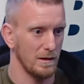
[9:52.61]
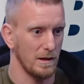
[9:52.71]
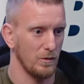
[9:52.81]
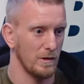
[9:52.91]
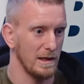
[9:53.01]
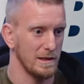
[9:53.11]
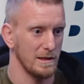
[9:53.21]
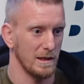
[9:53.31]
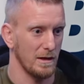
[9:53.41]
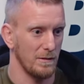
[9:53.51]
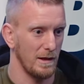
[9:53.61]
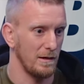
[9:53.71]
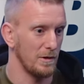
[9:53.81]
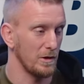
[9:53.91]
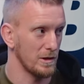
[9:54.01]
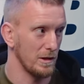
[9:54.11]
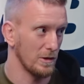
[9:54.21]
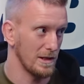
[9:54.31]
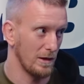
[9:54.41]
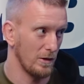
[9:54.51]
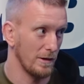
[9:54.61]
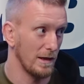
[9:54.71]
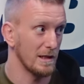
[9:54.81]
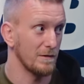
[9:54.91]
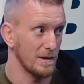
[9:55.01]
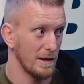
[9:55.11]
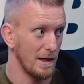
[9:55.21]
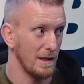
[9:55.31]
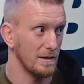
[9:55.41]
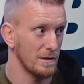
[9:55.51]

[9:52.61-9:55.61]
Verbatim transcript: a couple of cases that come in, but you're, you're still on the list for today.